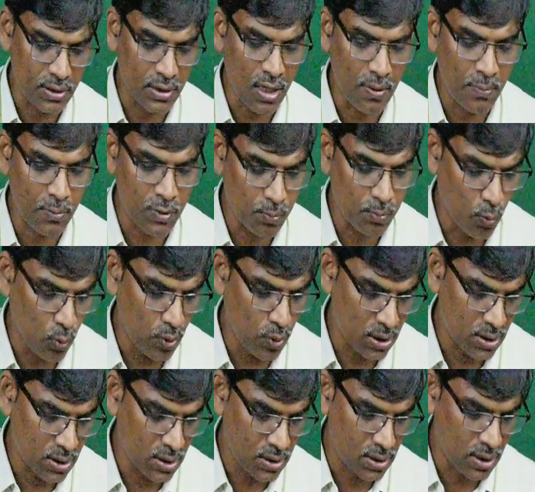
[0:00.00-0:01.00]
It offers more
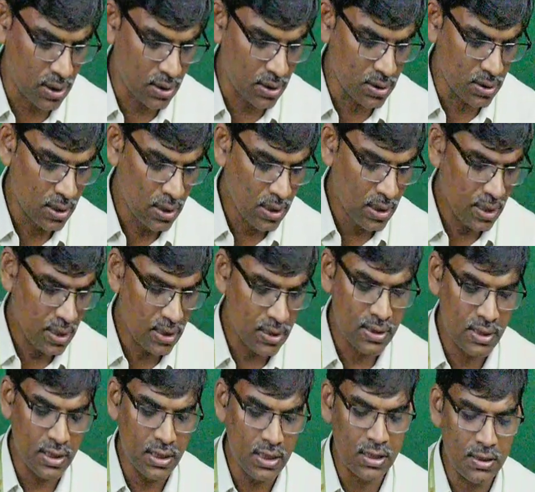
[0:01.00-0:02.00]
resistance. In
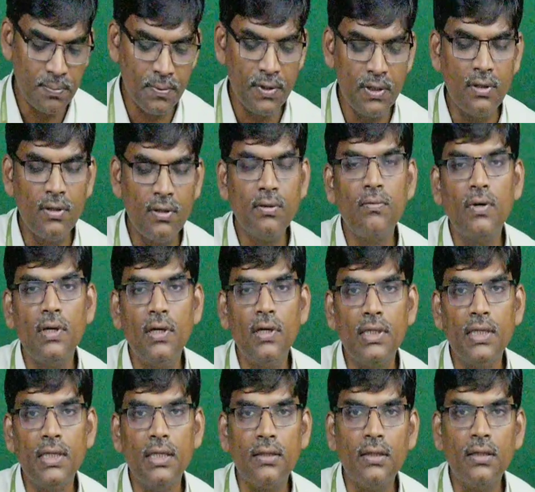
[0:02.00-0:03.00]
series field
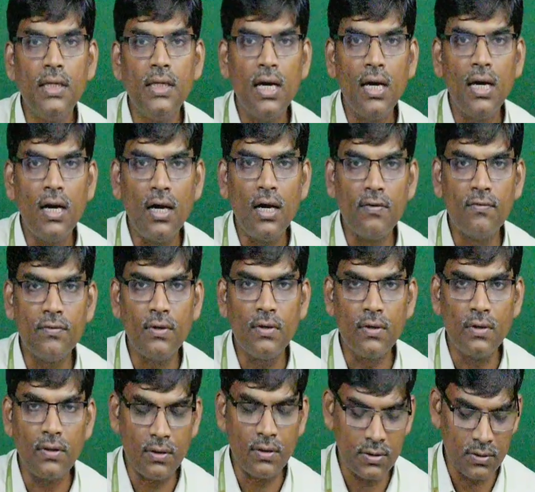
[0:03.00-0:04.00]
winding,
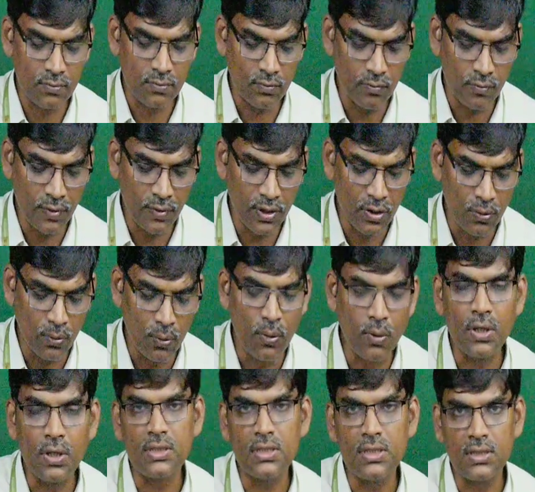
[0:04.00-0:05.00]
very
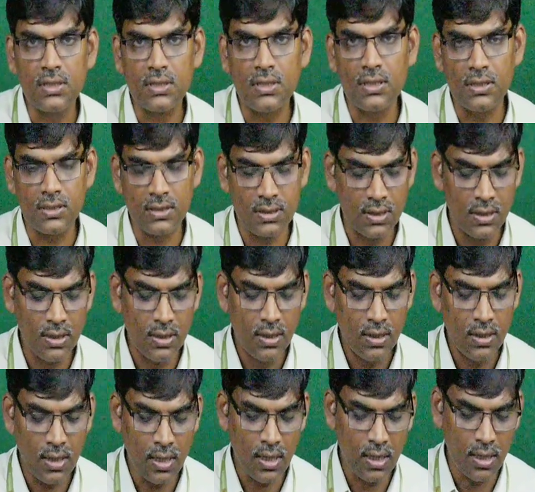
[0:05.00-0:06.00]
low resistance,
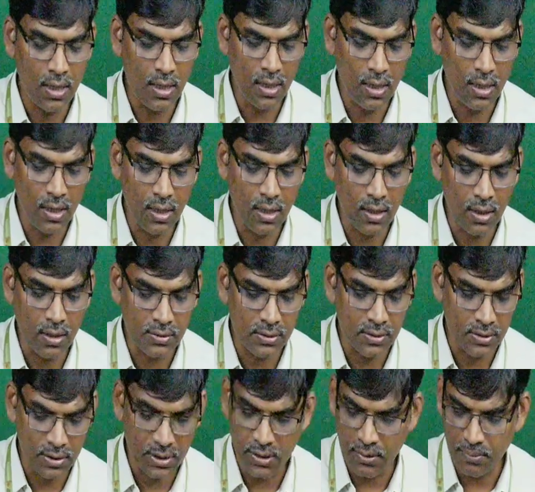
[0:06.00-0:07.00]
and also
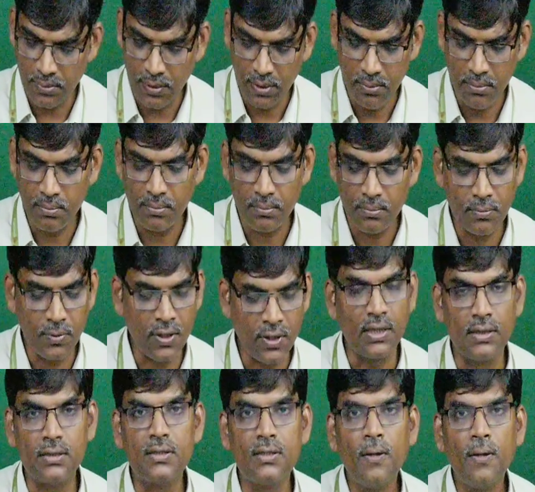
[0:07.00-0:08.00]
it set up the
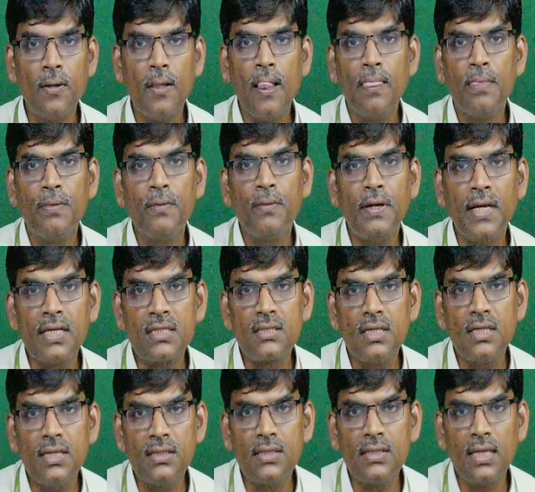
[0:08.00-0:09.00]
flux. So
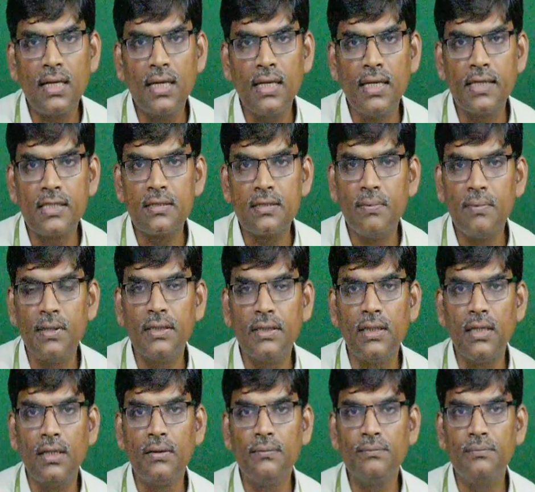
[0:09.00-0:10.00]
next class I can explain
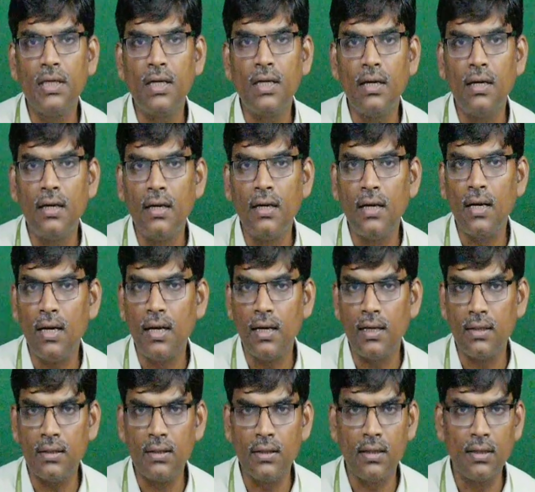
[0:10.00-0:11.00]
the
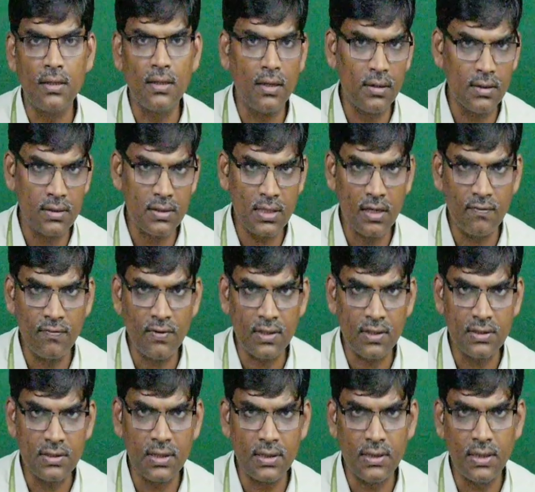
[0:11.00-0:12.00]
another
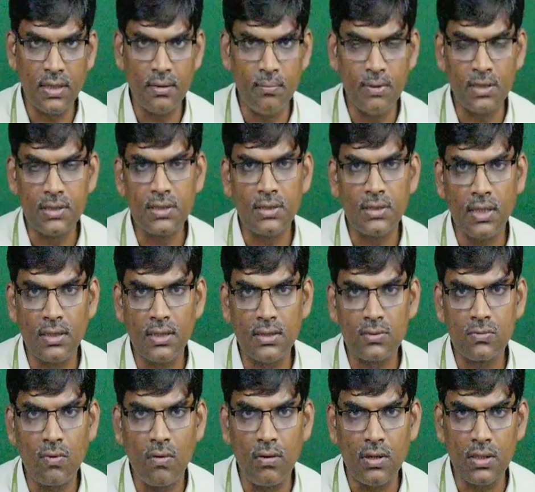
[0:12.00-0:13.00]
self-excited machine that
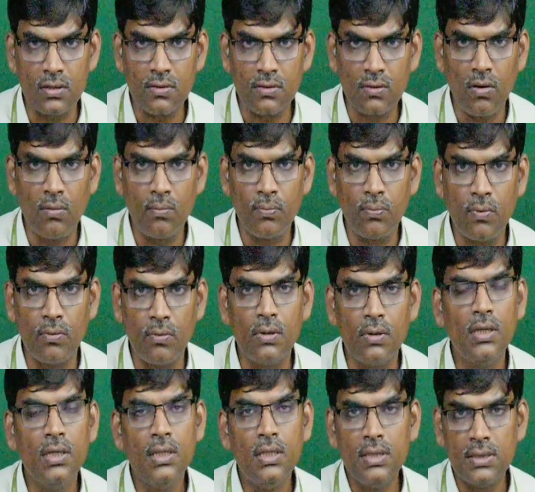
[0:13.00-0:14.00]
is called as compound
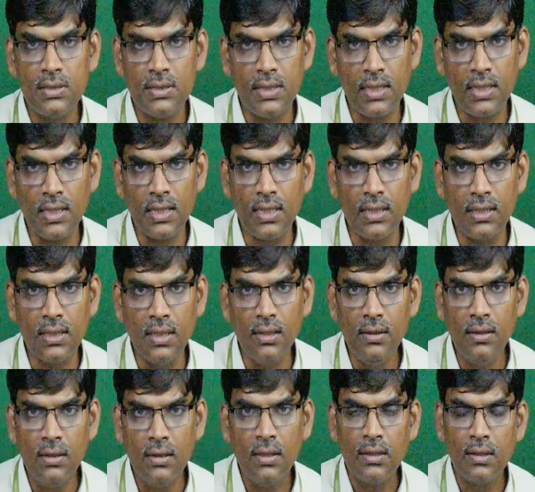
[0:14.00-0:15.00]

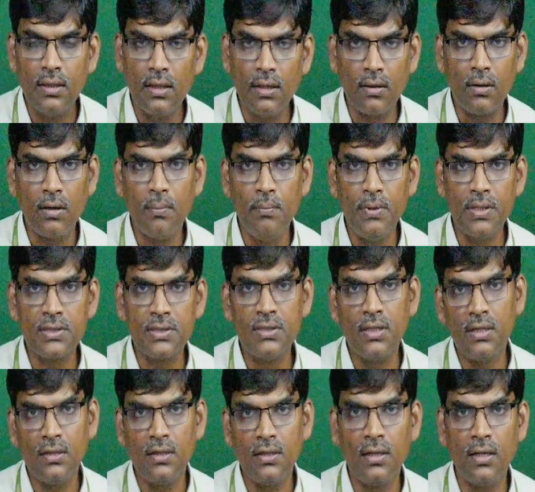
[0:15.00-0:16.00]
generator. Based
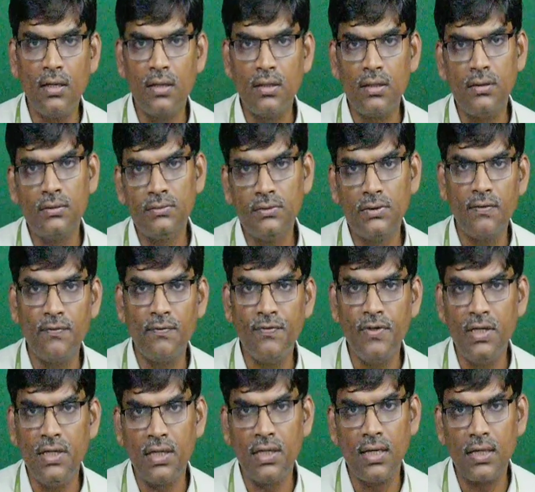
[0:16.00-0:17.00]
on the
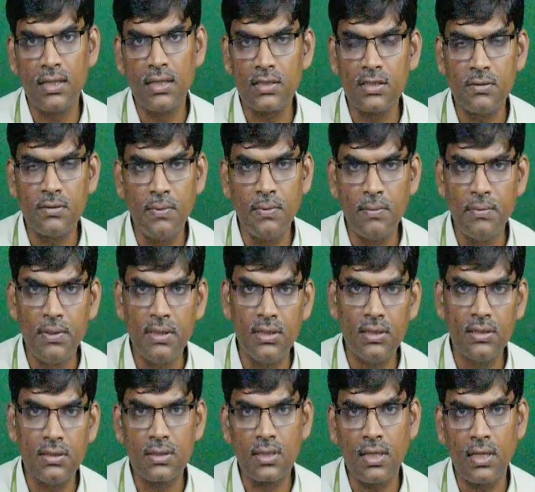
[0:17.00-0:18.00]
field connection, maybe it
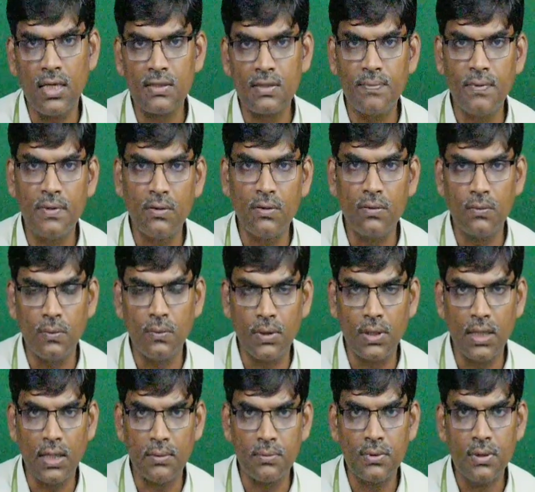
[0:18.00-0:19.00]
is classified into two
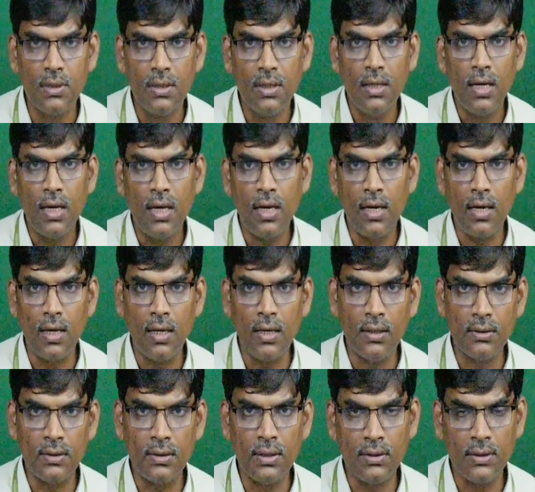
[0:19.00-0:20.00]
types,
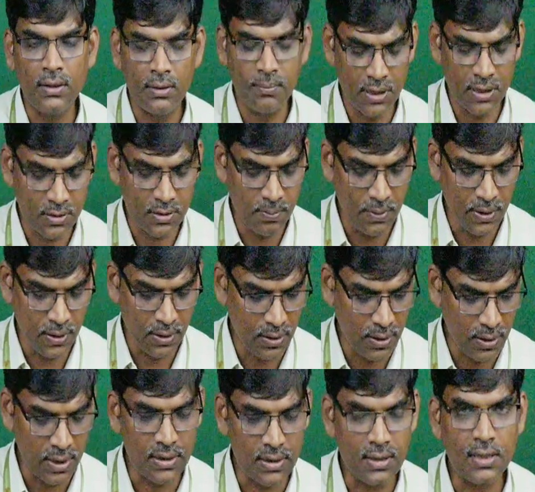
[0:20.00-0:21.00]
that can be explained in
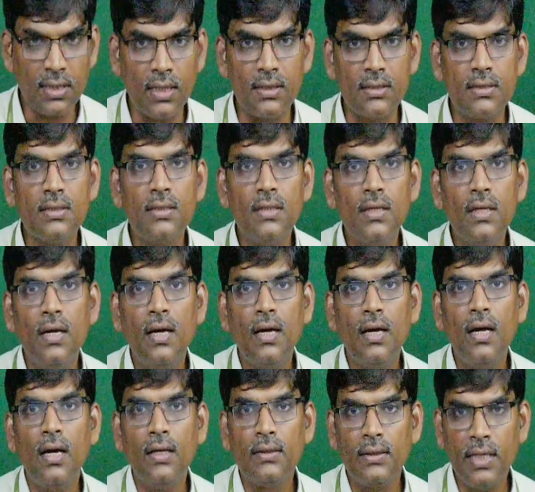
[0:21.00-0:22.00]
the next class.
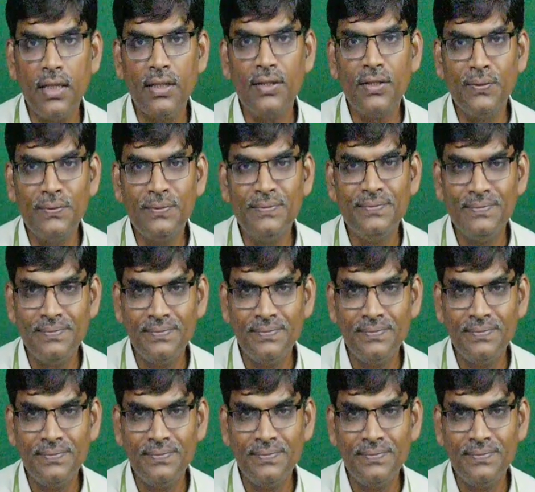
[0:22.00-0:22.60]
Thank you.